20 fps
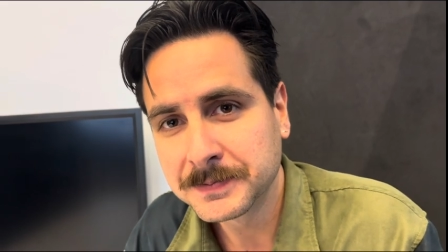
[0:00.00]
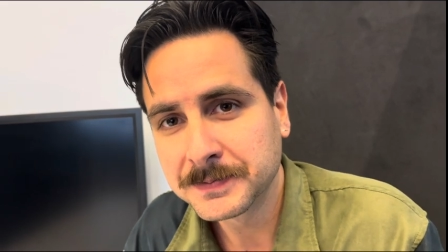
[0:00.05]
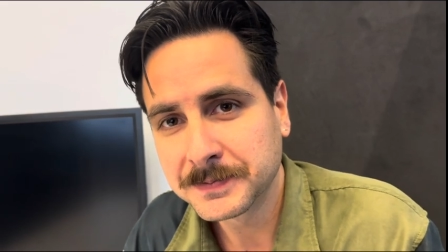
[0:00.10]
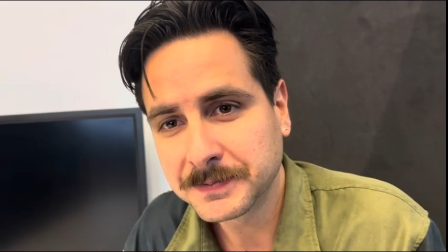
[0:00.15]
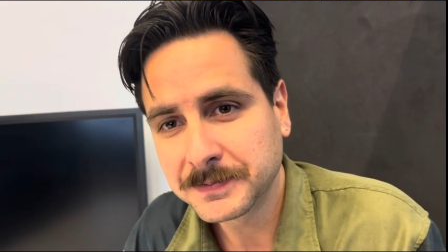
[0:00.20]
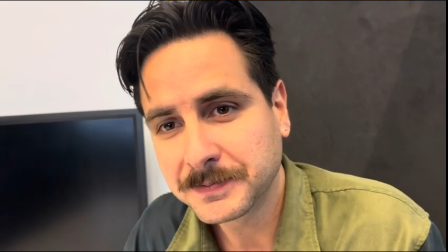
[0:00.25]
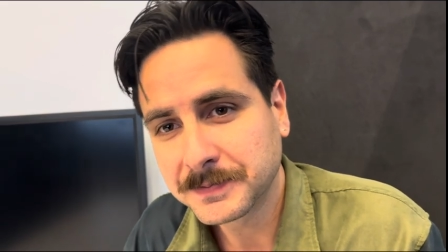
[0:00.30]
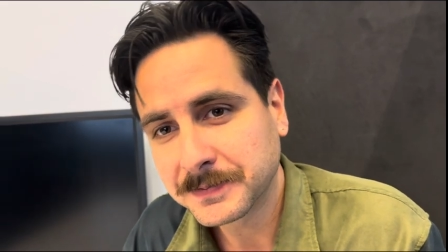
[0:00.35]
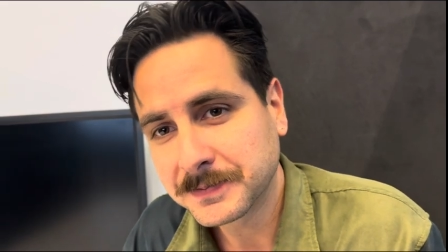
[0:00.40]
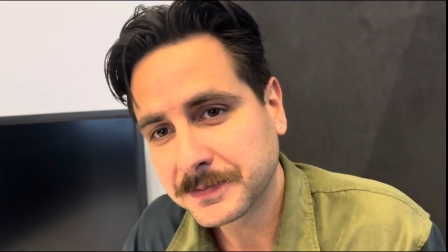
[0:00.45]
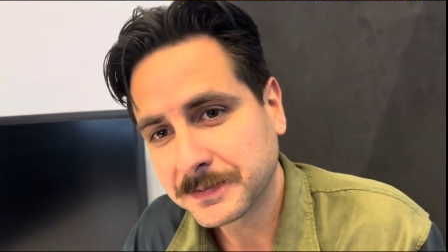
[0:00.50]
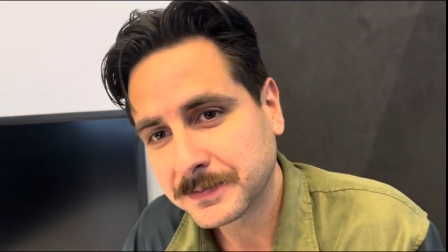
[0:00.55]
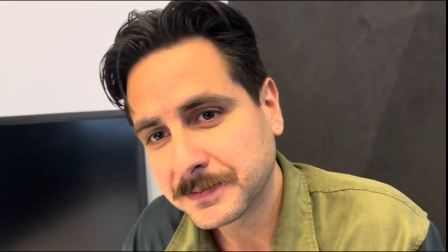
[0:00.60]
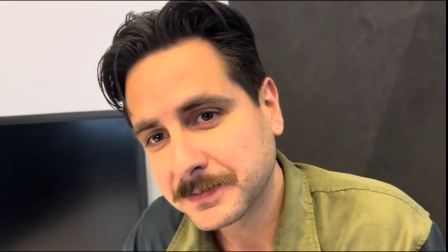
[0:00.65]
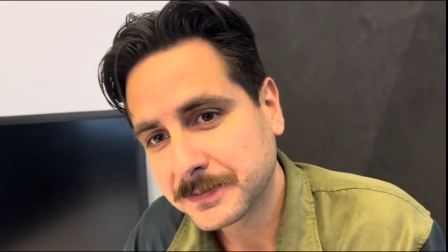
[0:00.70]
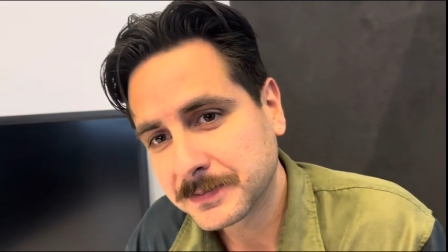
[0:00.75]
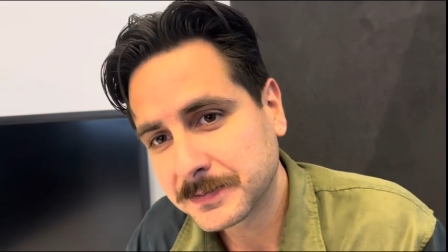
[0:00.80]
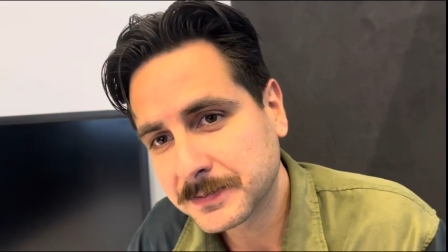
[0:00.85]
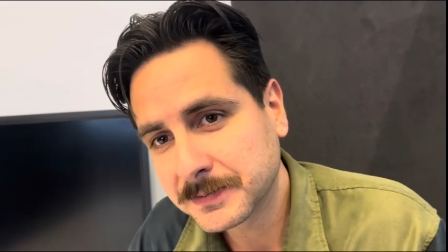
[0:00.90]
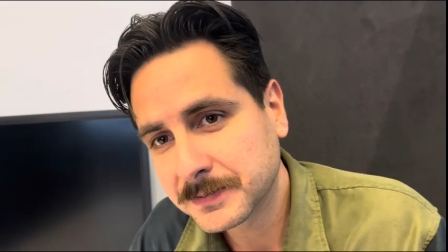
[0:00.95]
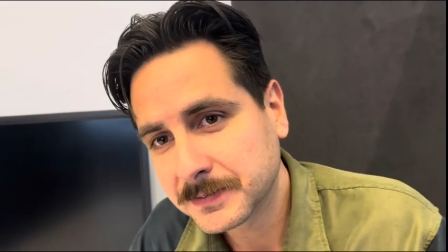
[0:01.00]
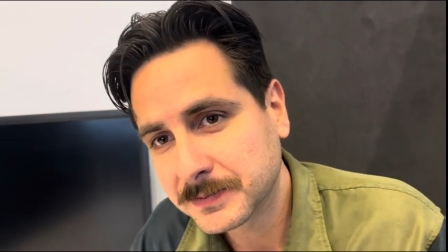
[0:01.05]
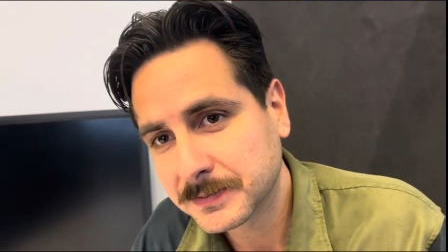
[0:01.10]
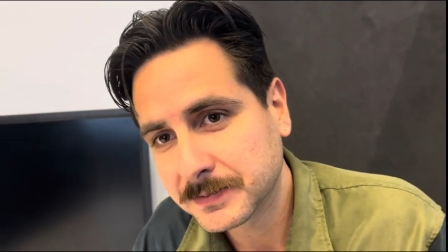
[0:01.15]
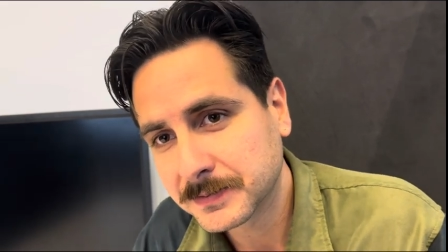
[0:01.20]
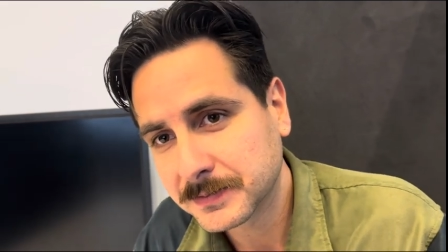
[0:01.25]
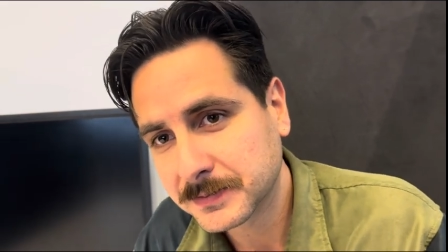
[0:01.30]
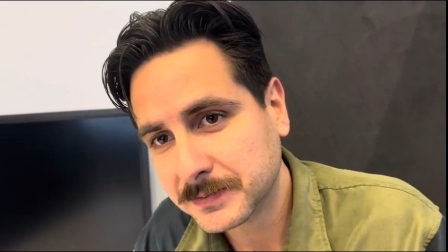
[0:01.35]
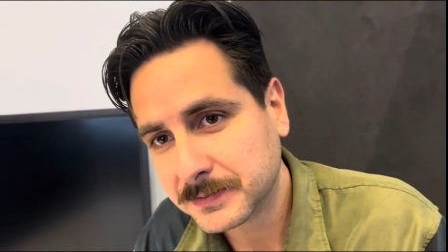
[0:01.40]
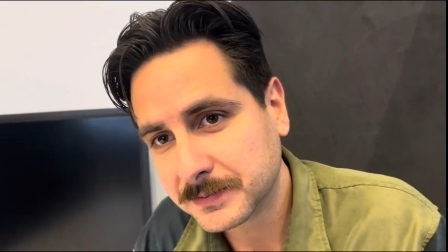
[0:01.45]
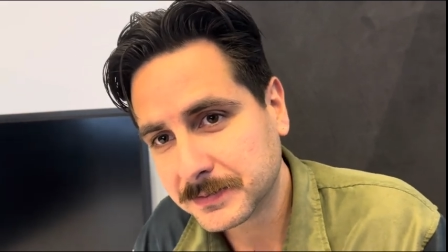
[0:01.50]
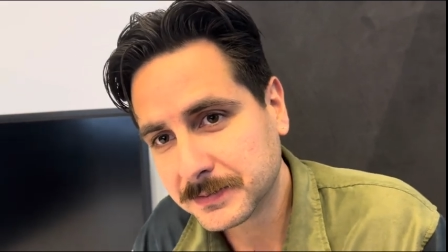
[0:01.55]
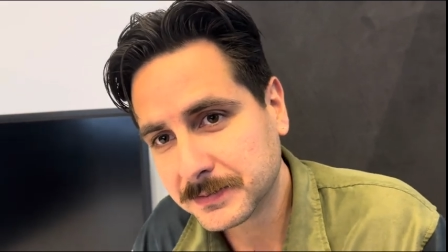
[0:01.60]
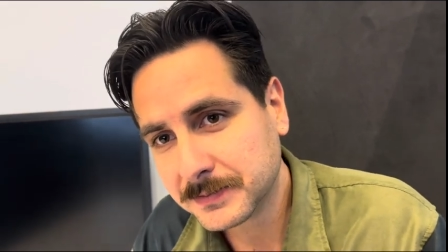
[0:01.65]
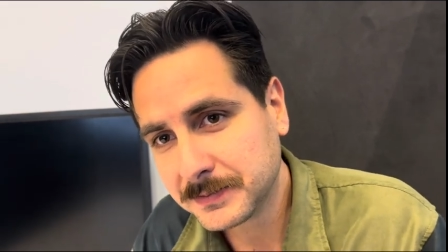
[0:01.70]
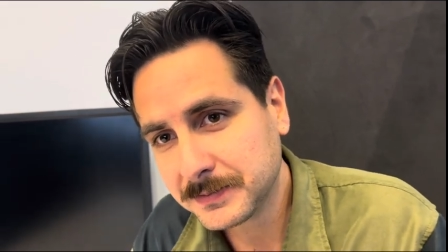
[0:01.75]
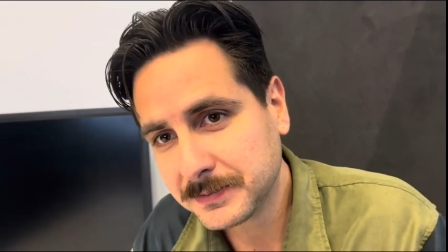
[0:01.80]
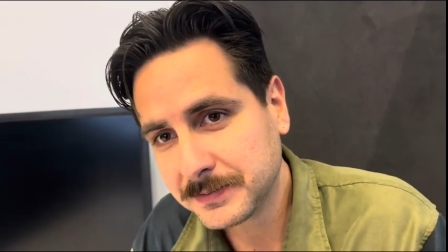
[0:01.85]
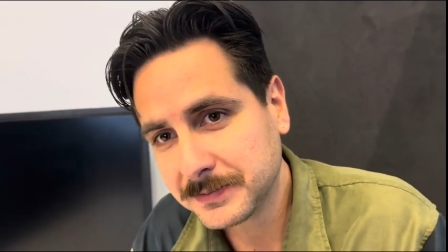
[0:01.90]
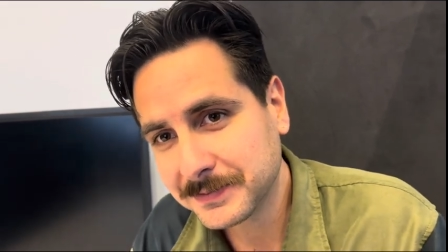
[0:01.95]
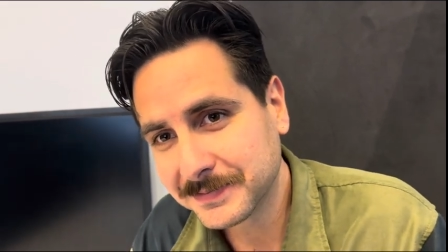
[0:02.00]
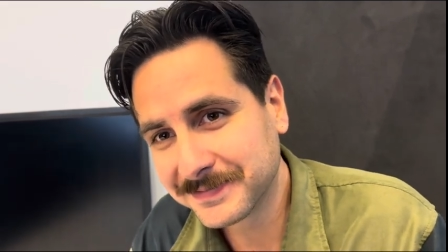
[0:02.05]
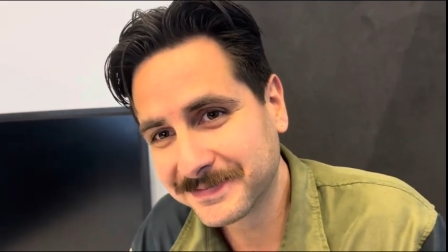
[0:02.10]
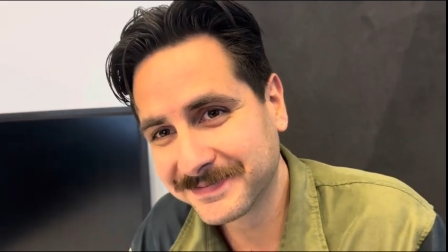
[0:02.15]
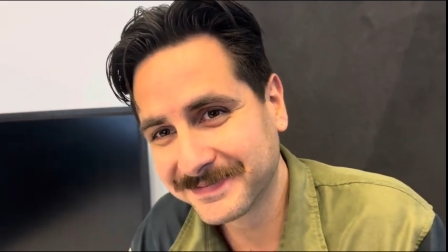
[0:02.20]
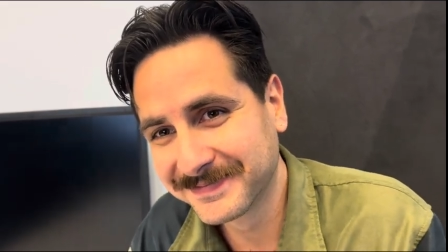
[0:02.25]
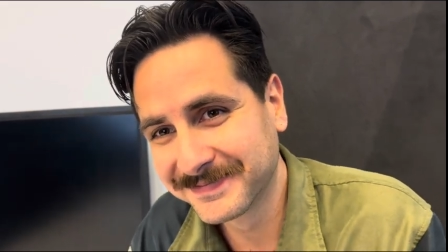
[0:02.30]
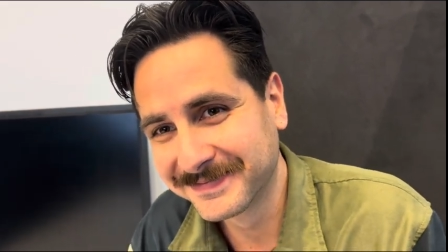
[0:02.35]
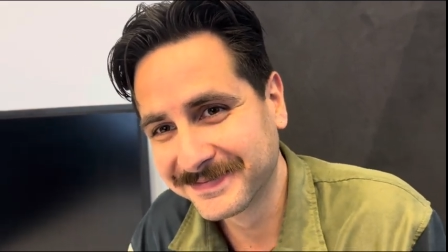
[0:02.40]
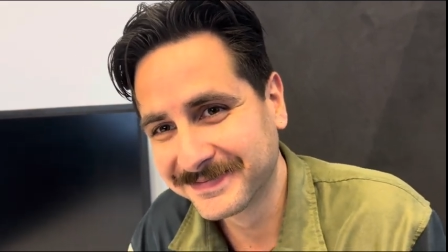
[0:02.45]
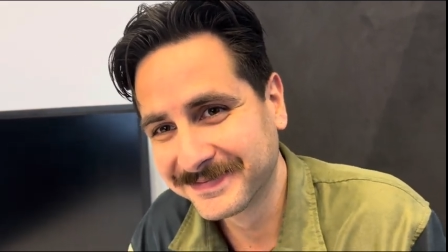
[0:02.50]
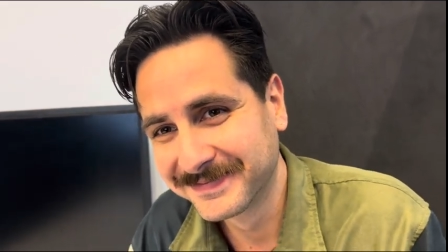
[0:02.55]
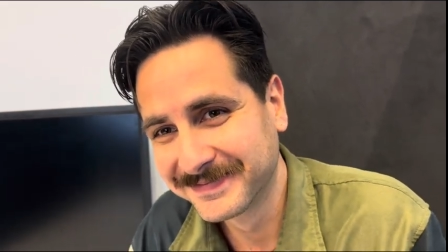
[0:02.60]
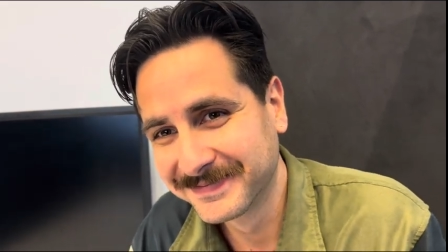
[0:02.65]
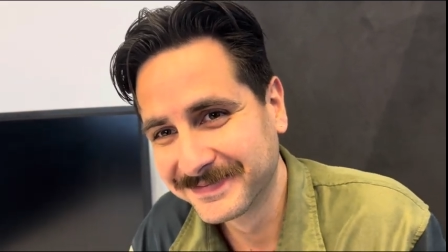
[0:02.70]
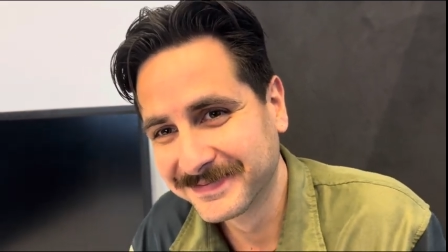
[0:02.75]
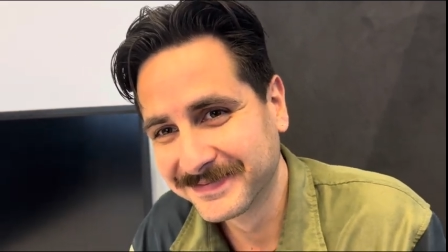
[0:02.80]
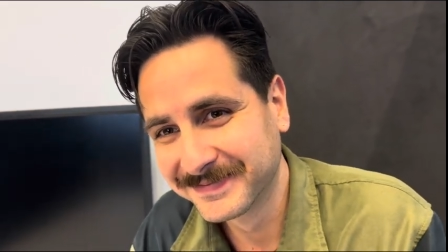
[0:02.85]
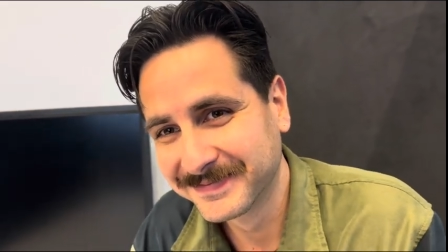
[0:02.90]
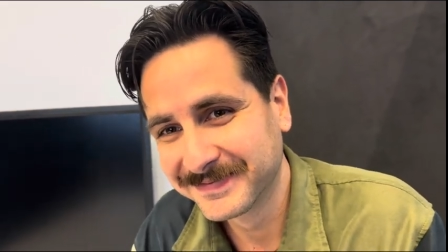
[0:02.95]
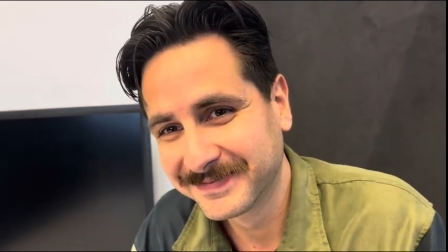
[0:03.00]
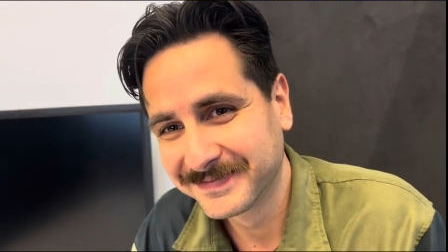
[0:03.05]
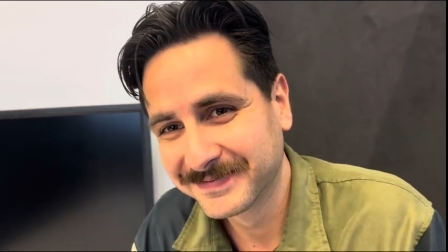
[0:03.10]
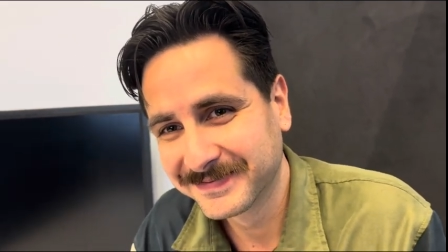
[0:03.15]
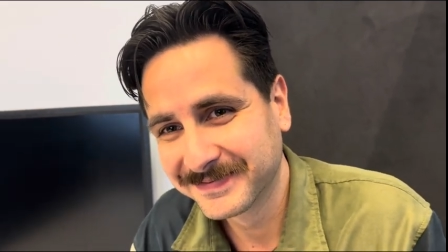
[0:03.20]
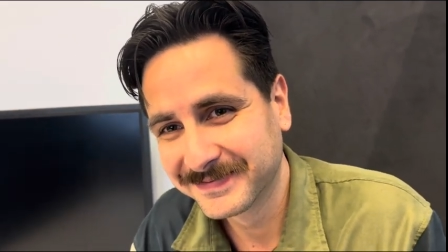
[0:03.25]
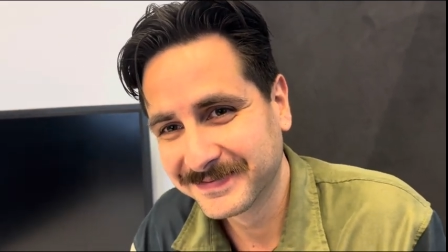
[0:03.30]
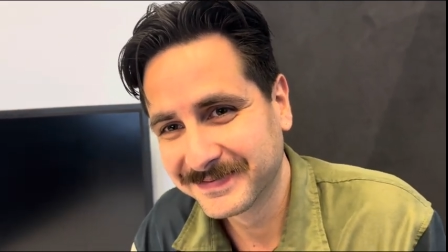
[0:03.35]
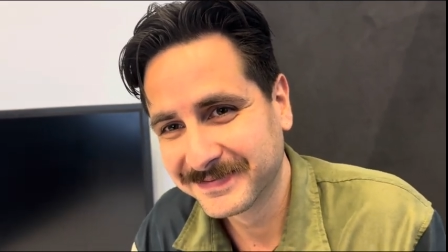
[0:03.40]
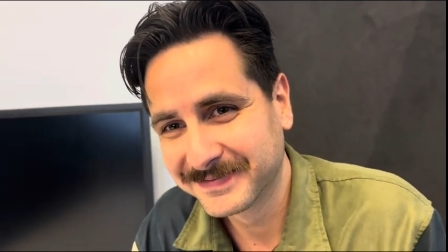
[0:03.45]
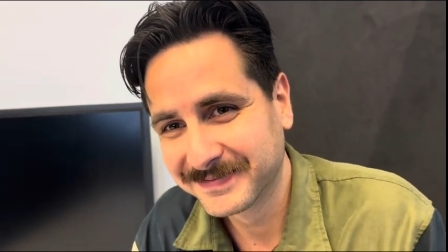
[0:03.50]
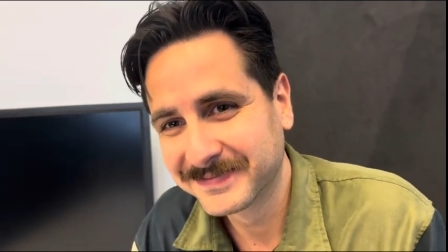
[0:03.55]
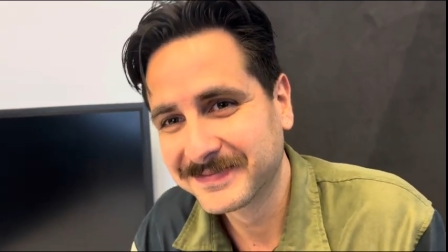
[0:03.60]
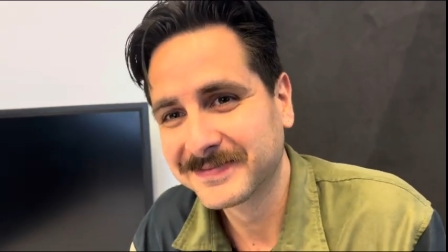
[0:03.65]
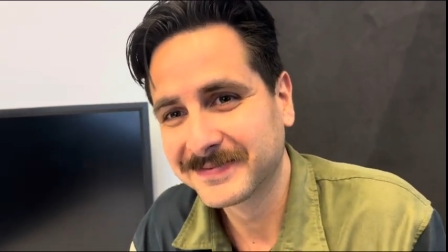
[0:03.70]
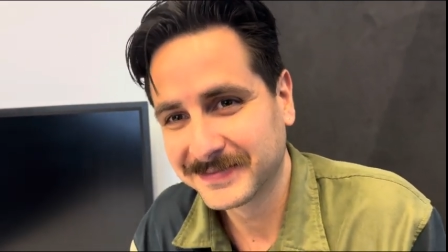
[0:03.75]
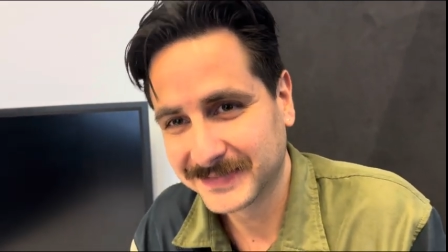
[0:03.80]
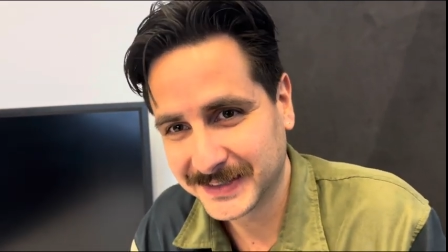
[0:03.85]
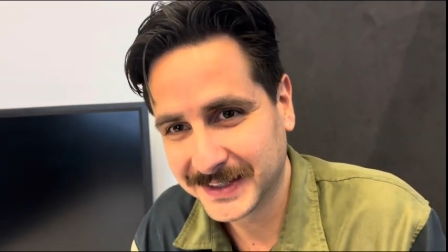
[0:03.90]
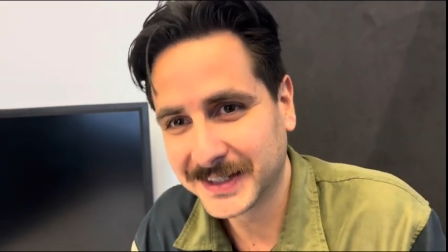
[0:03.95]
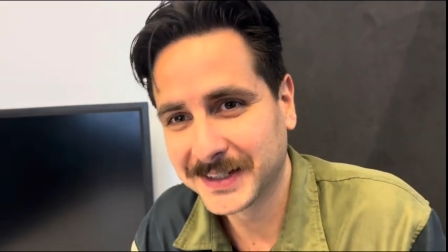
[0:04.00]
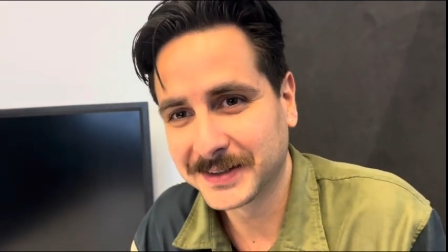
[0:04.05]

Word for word: You are in a unique position because you report on City, yeah.